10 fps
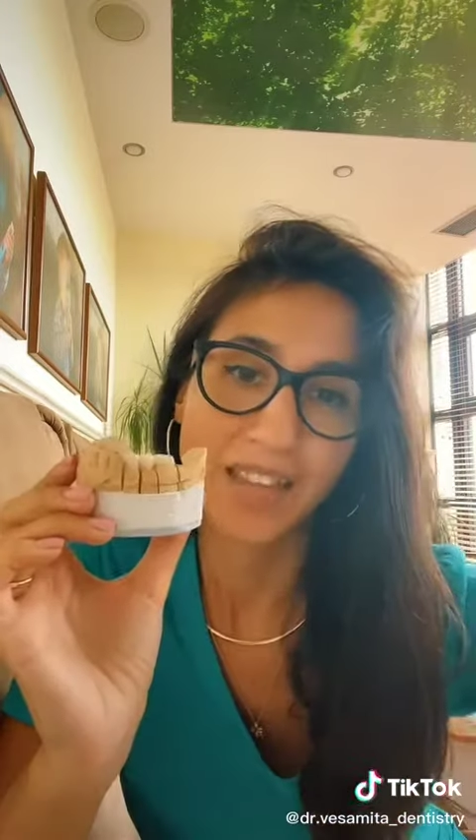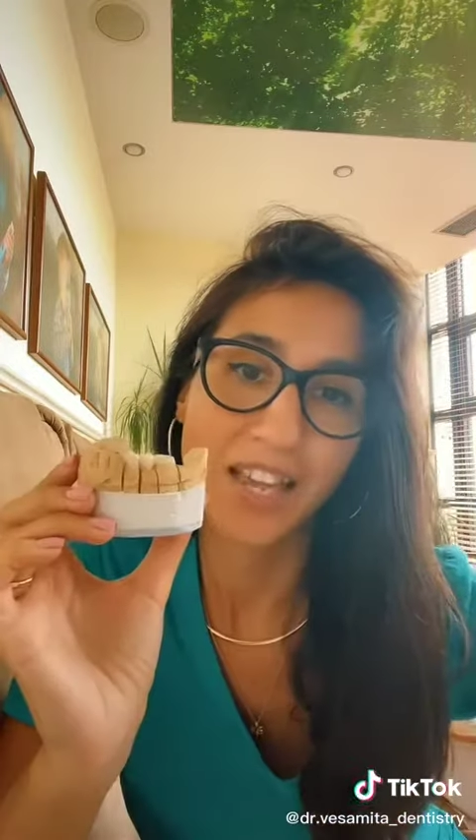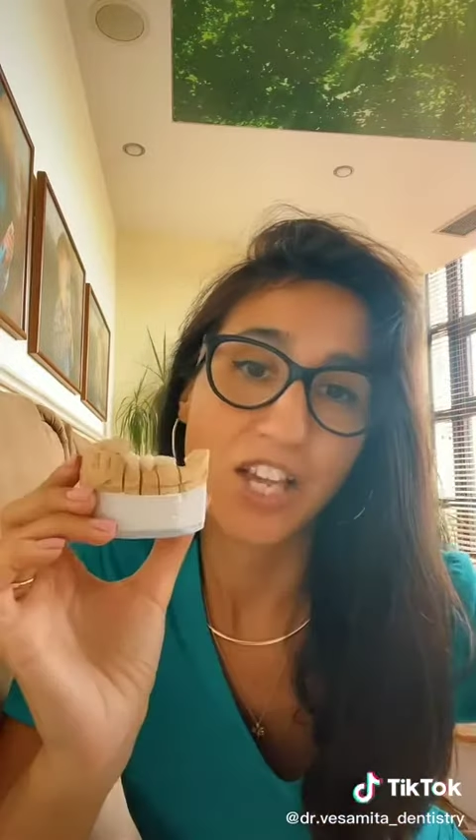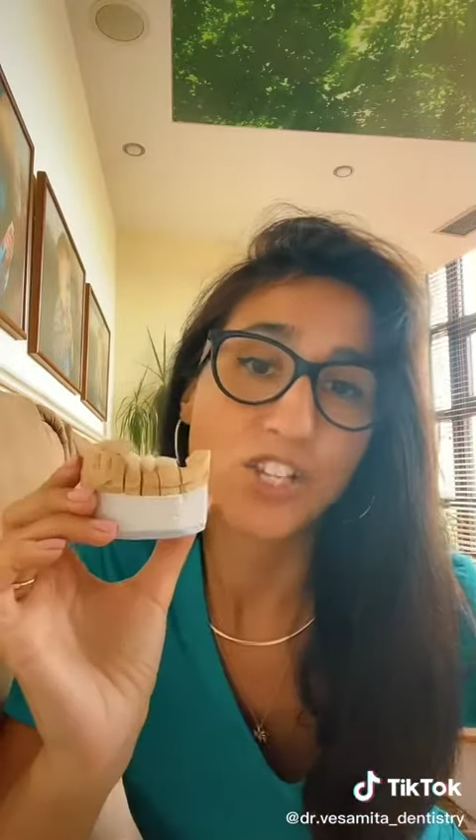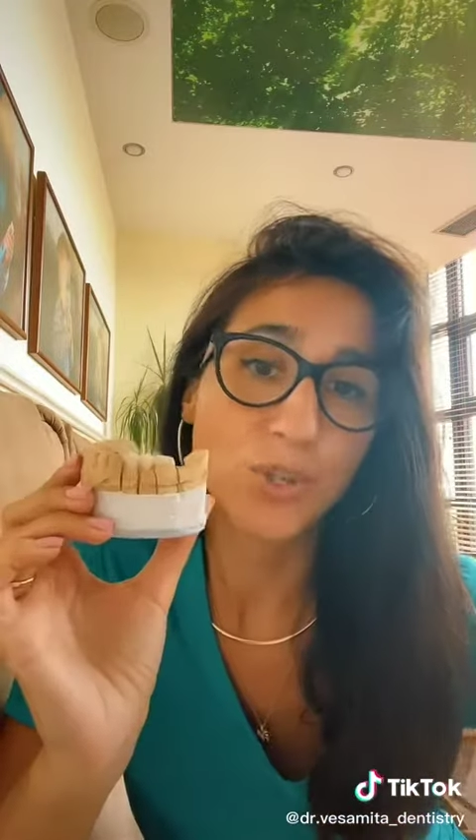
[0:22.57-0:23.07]

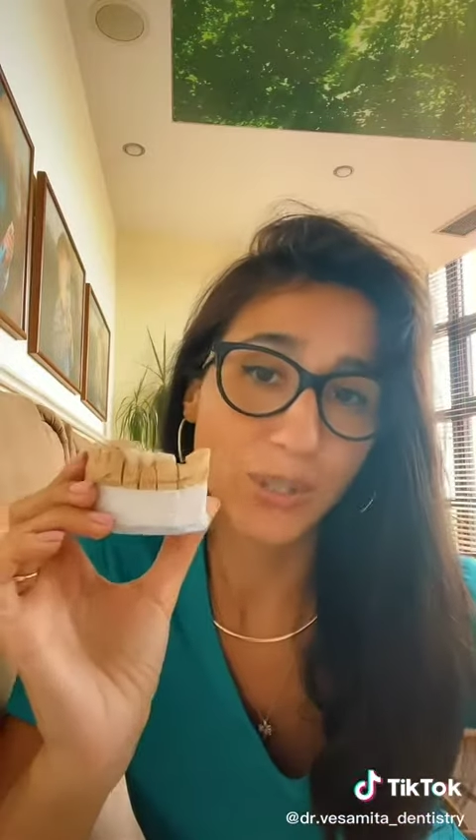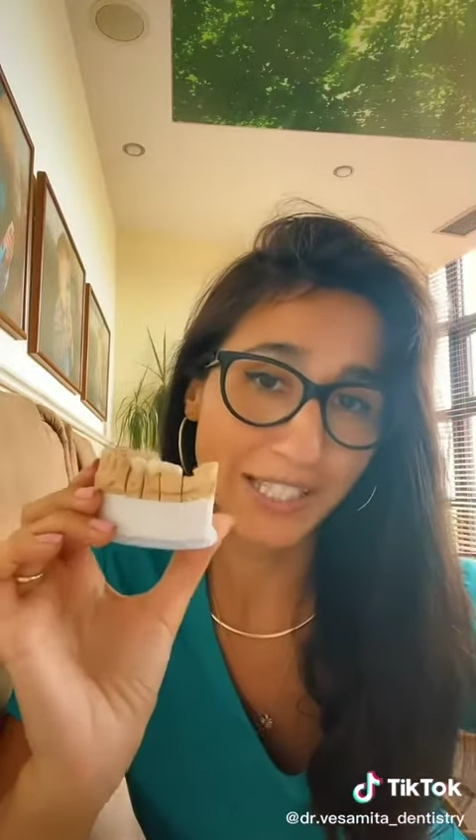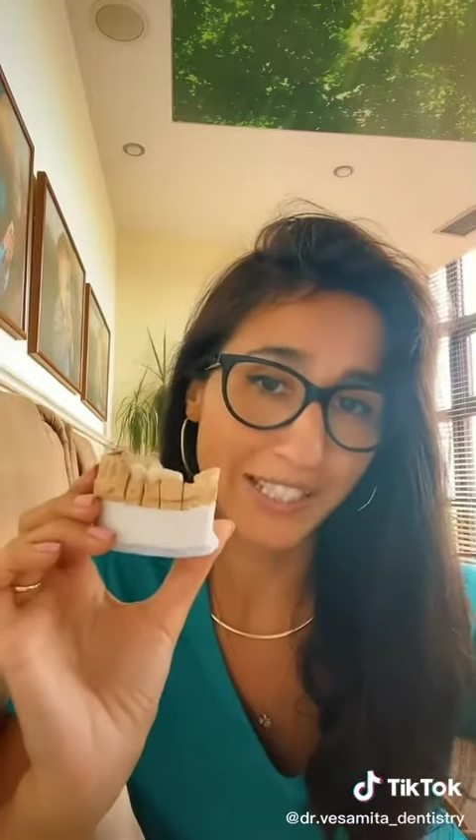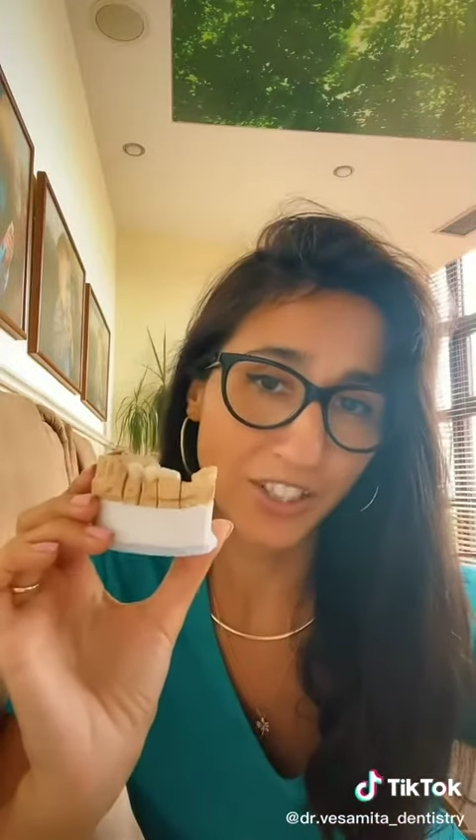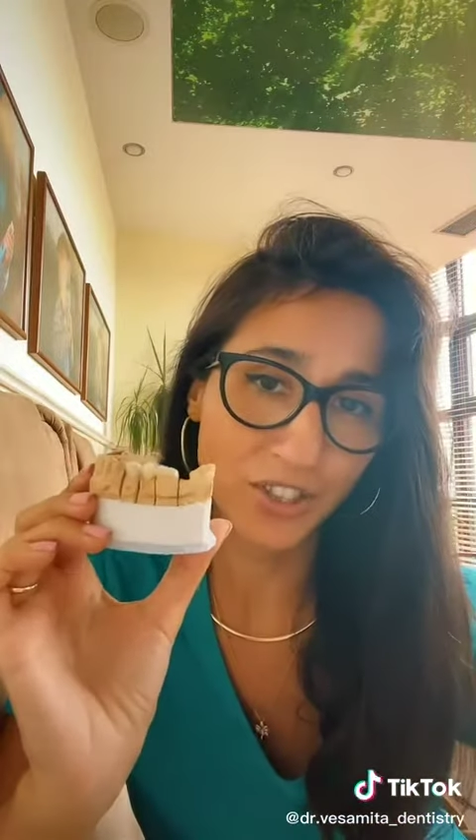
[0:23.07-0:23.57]
So cleaning
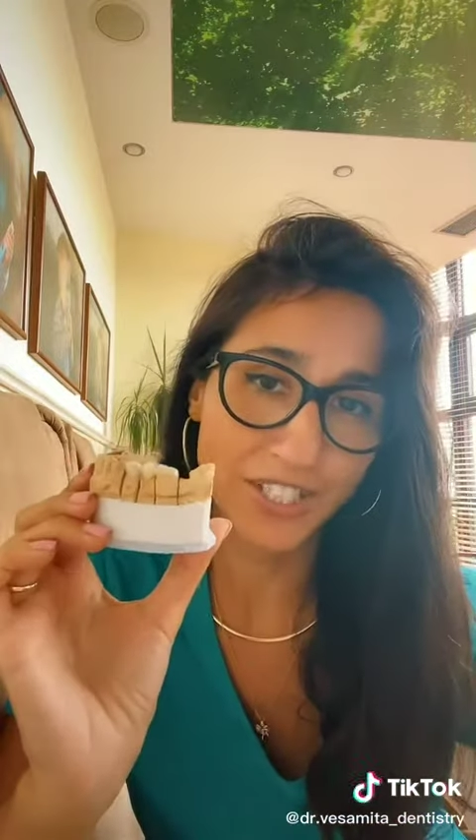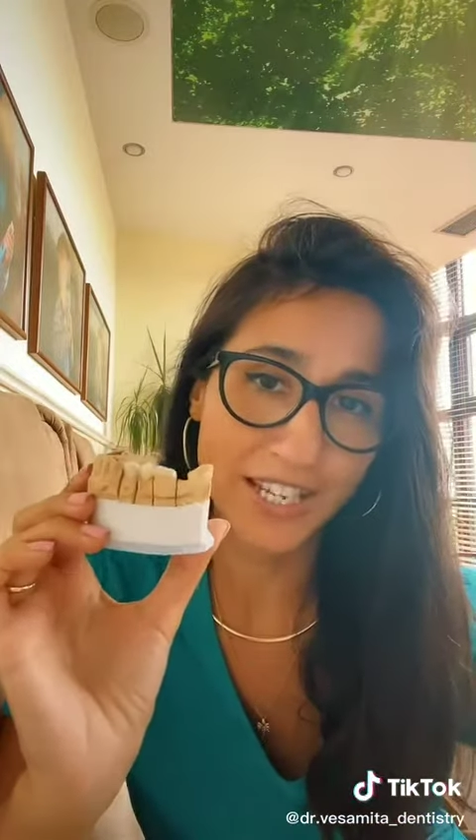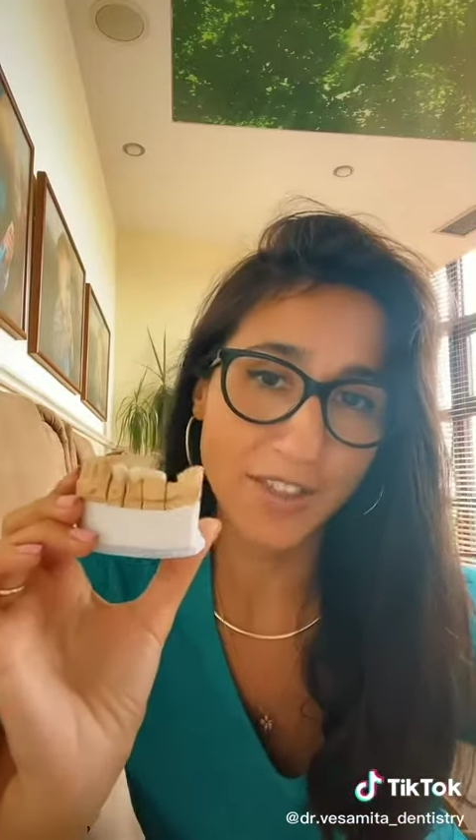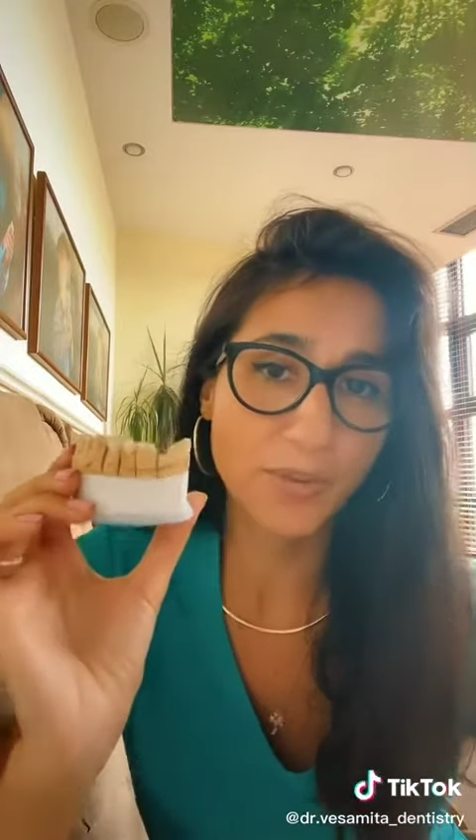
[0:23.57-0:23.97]
your teeth with a